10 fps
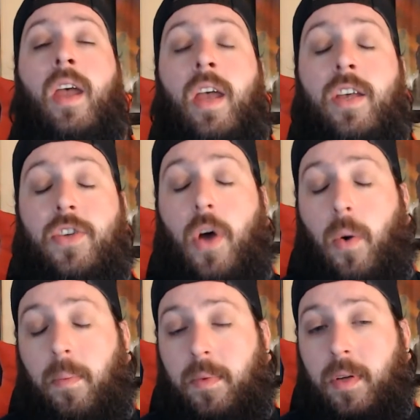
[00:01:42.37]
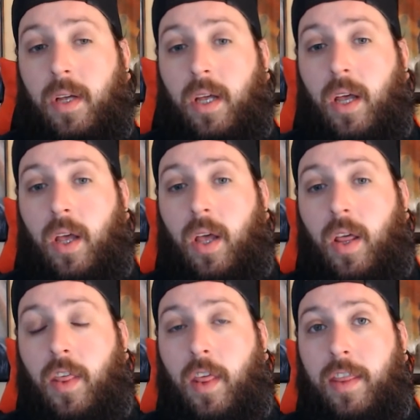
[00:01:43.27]
So
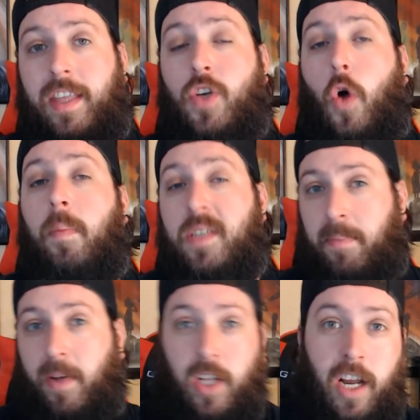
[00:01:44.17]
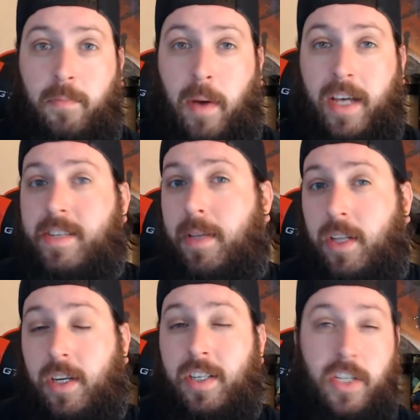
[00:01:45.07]
this opens up a lot of
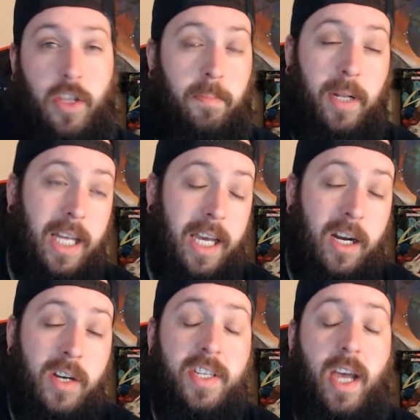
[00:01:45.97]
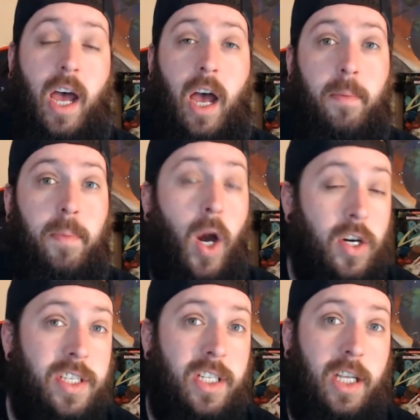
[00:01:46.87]
possibilities to the players.
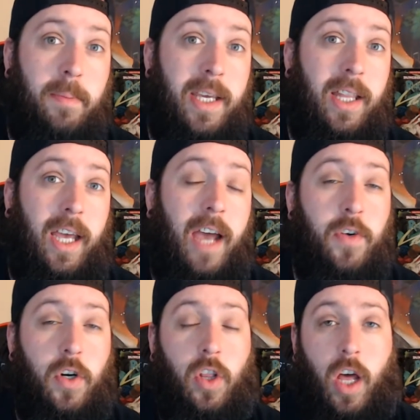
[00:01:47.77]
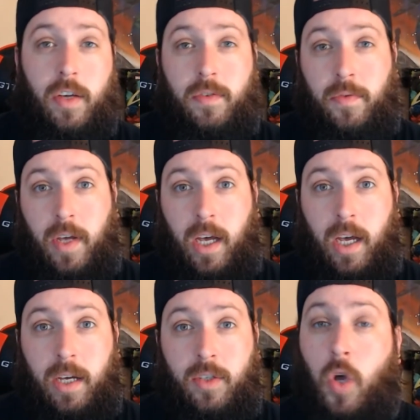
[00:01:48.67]
Personally, I've heard a lot
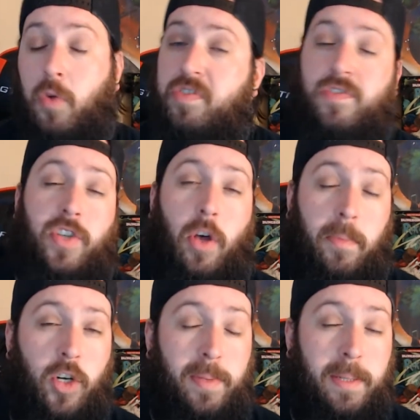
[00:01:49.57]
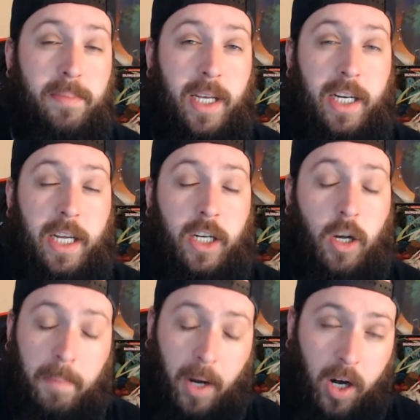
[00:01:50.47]
of Ghosts of Saltmarsh being played in
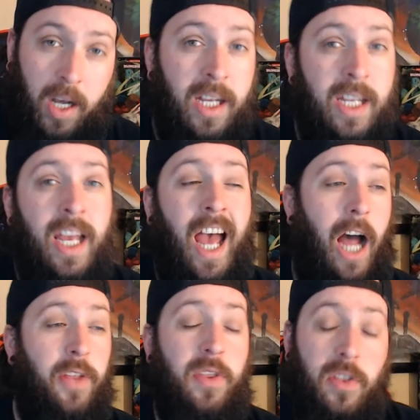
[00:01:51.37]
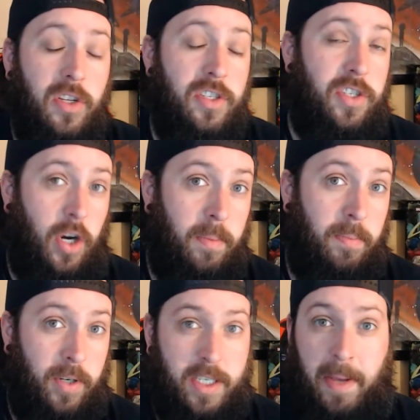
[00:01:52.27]
Kabara. I think the Lhazaar
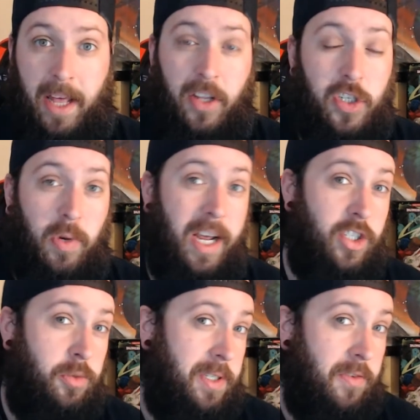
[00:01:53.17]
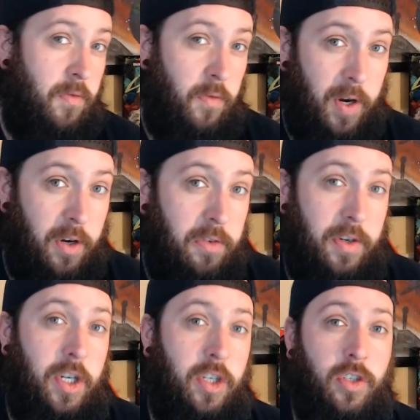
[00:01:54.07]
Principalities would actually be a very,
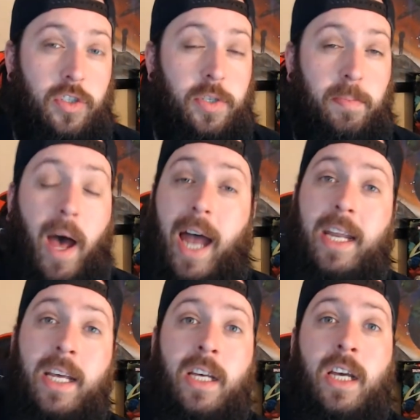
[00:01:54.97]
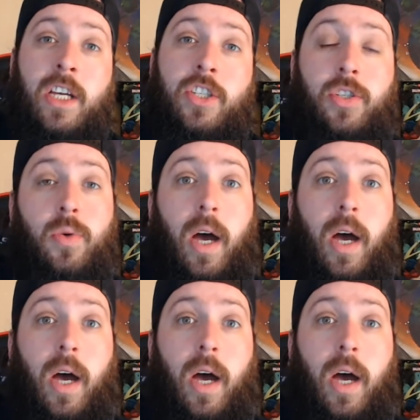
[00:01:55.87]
very good spot to